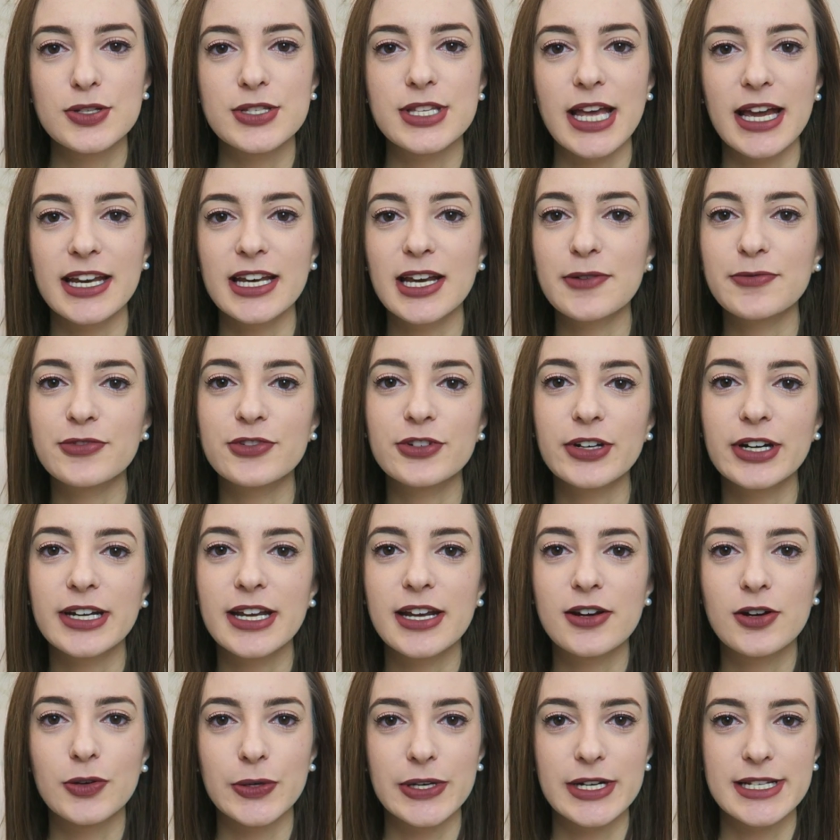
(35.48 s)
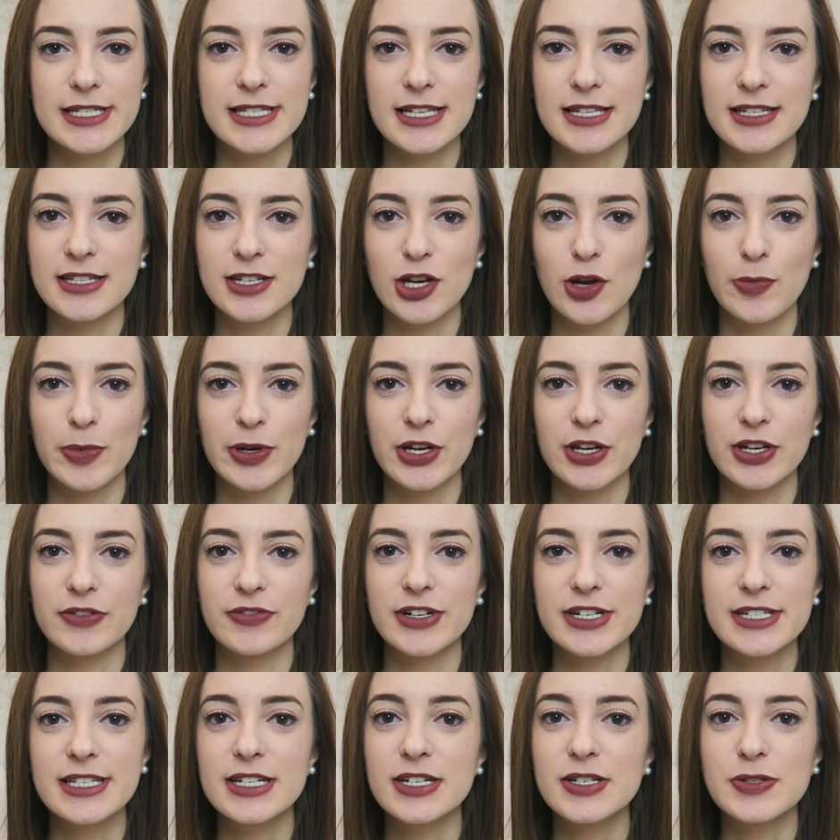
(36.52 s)
To sign up for any course in the Open
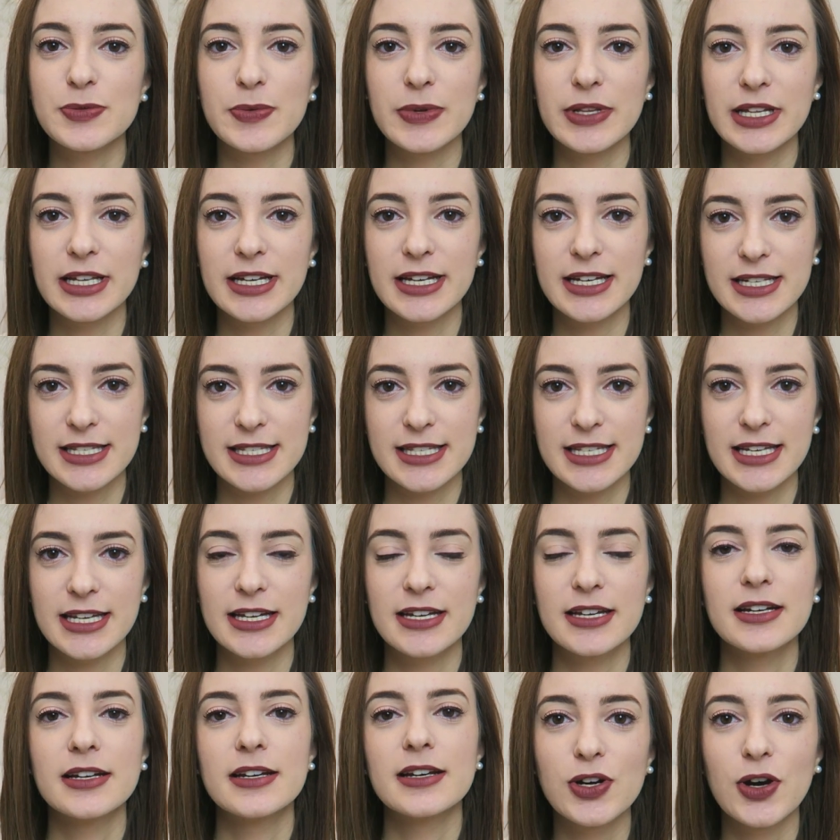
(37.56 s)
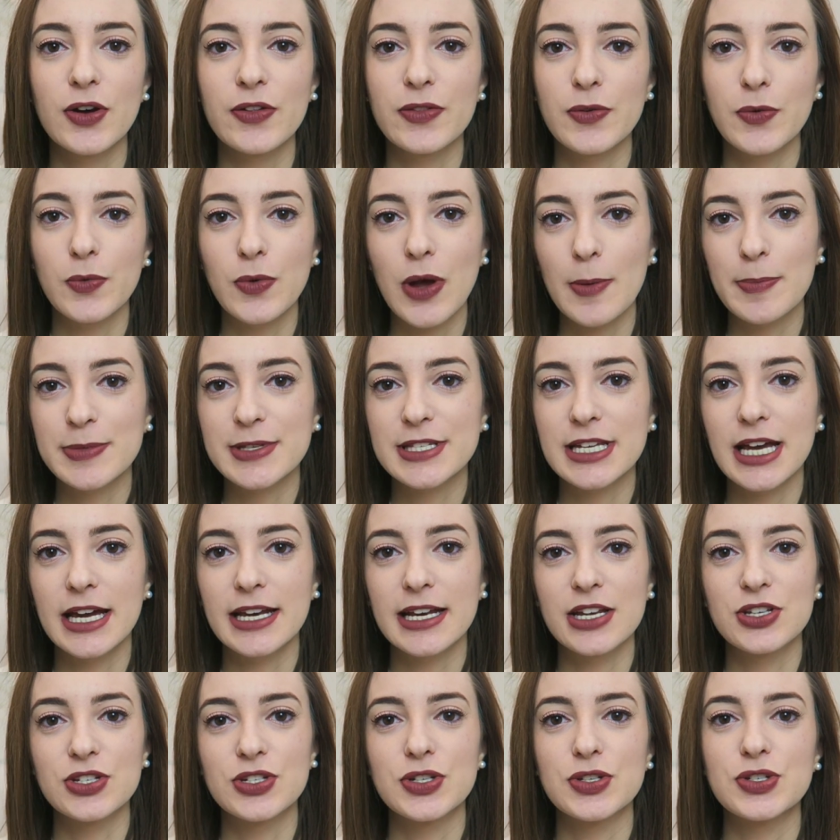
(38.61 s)
University is really easy. You go on the
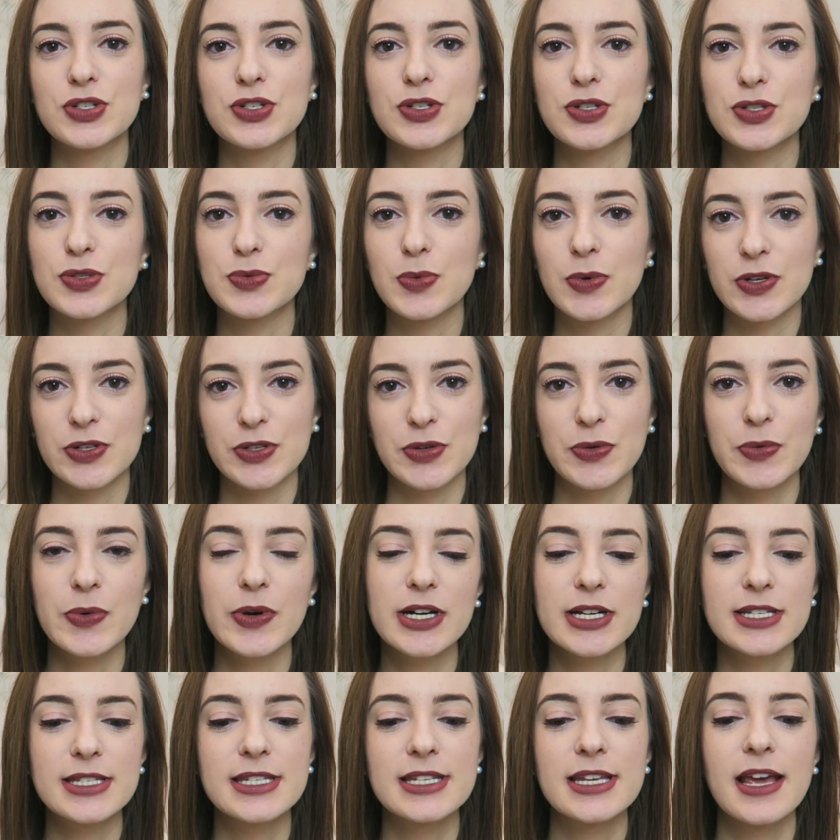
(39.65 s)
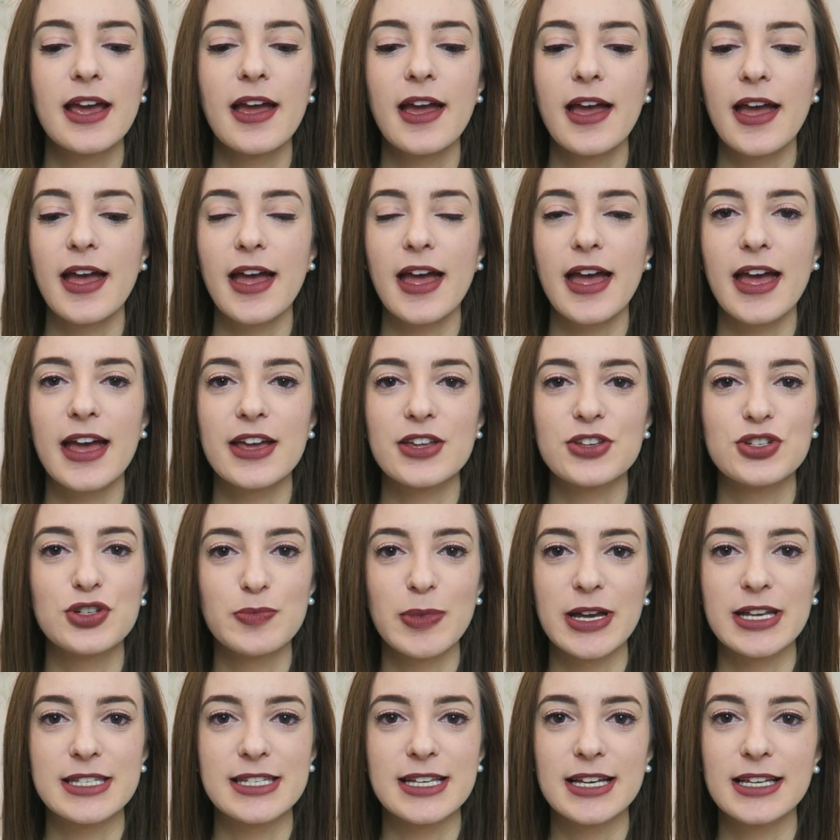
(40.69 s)
website and you choose what you want and you
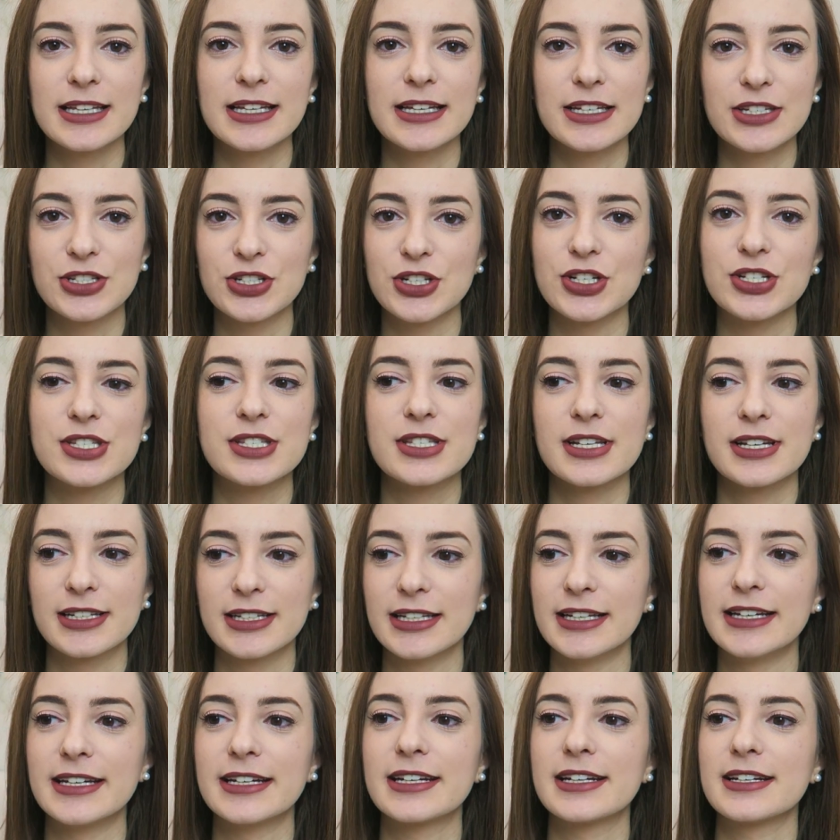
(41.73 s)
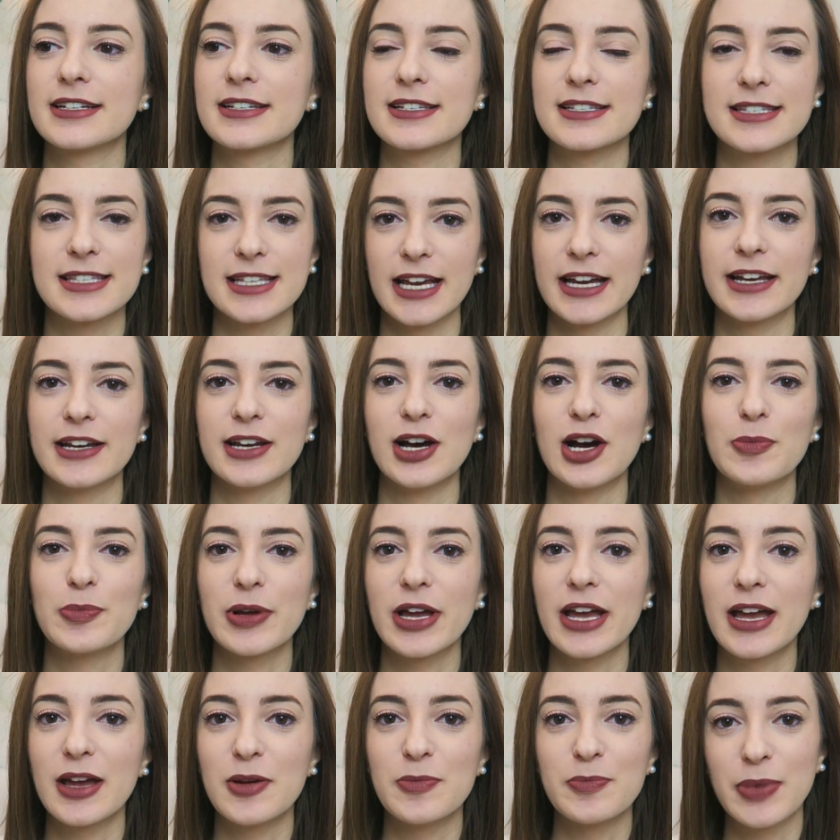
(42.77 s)
basically just click sign up
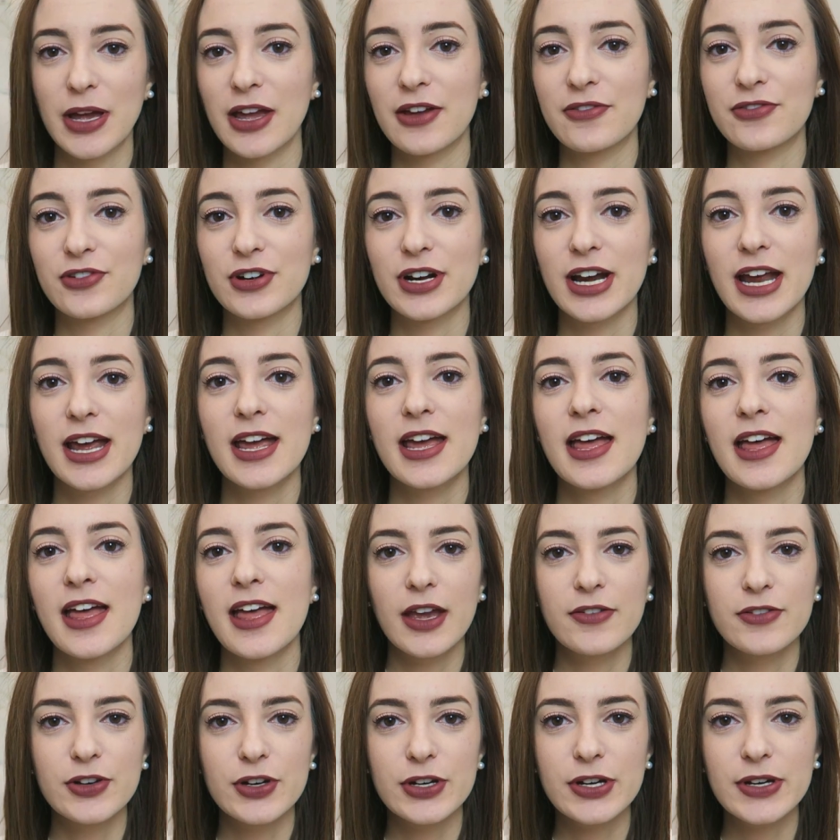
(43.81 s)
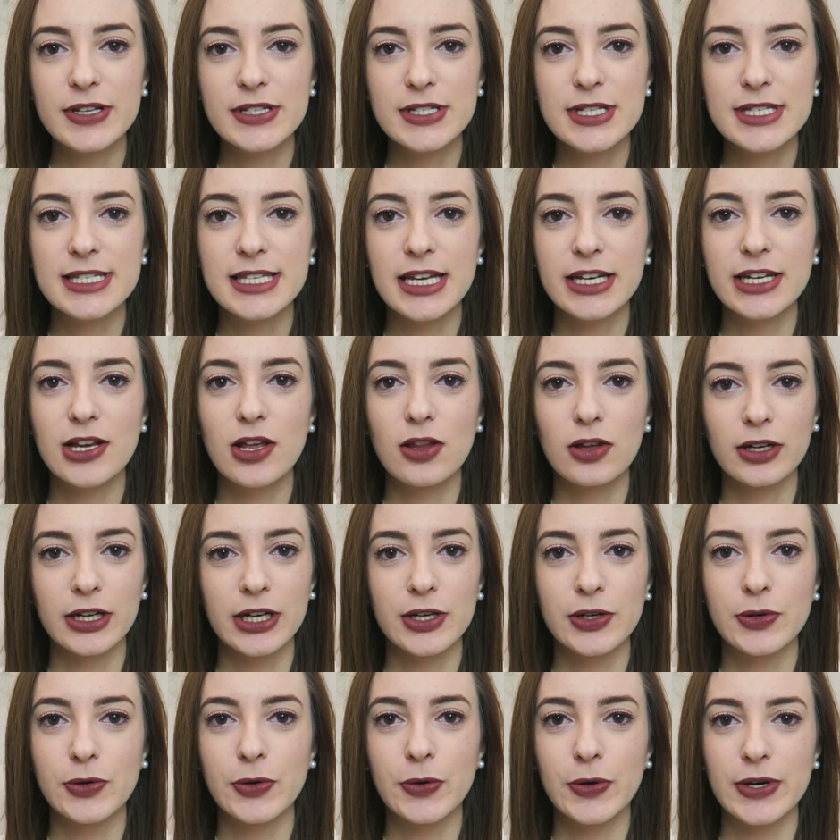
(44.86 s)
and pay for it. If you're going to study a
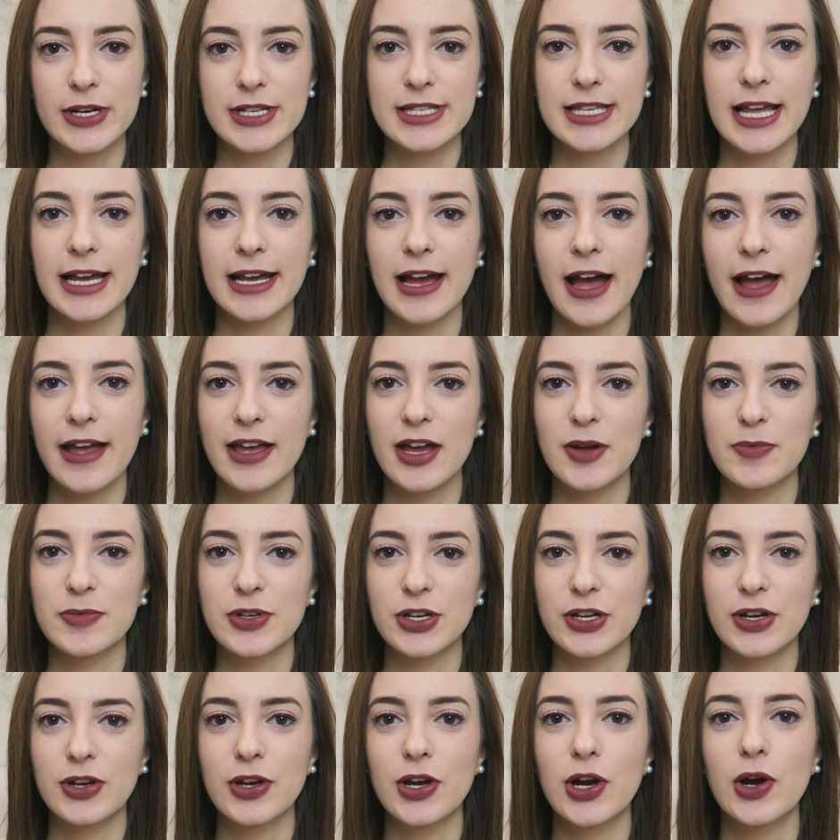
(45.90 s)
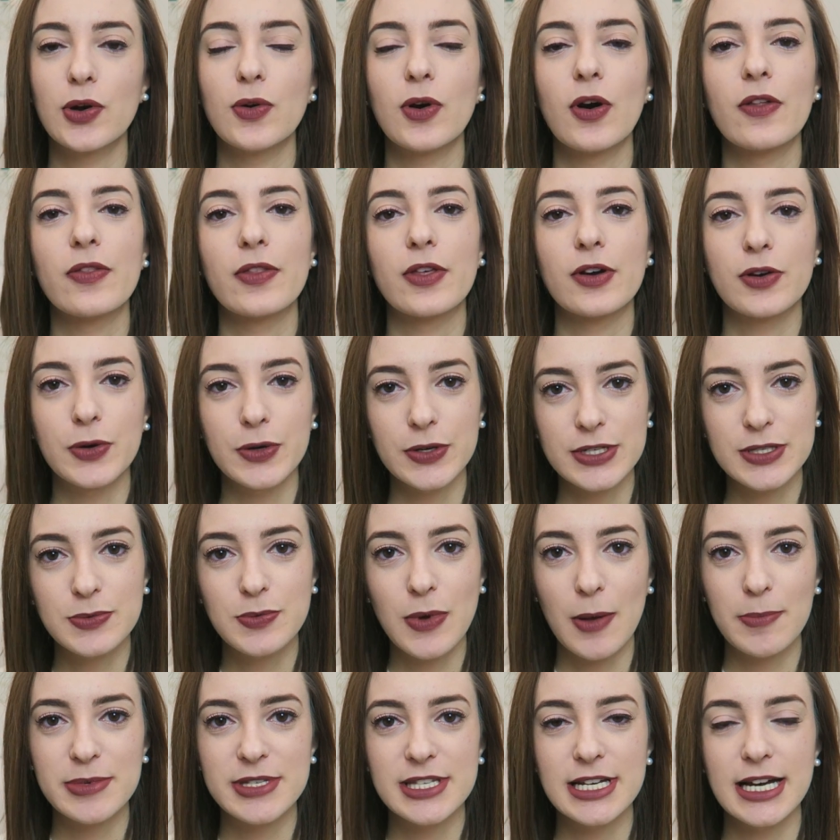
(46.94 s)
longer course like I am, you can go on the course
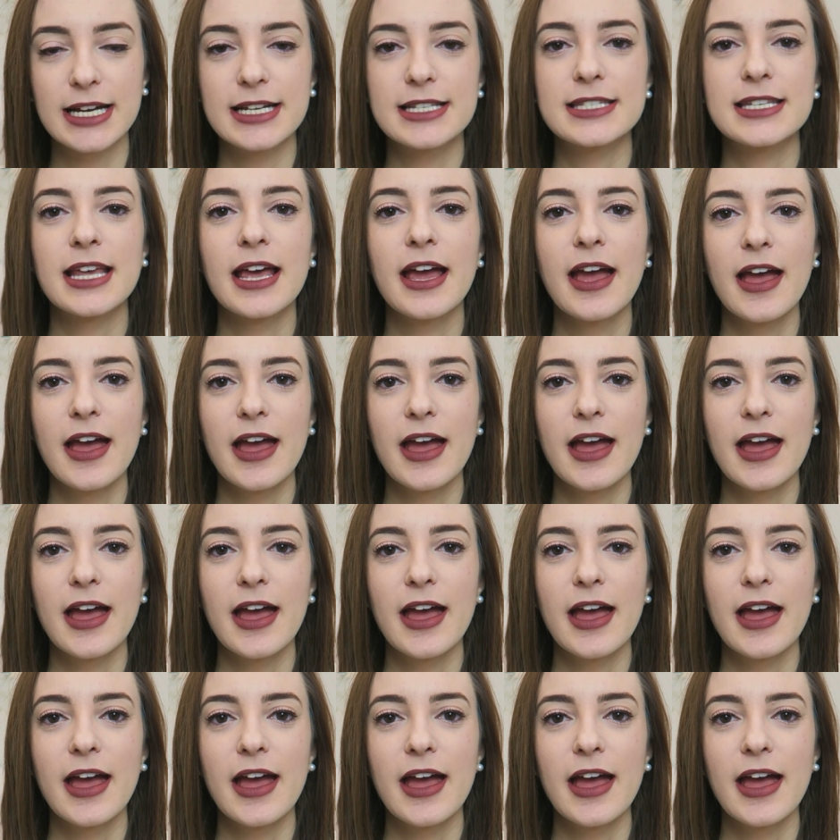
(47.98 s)
website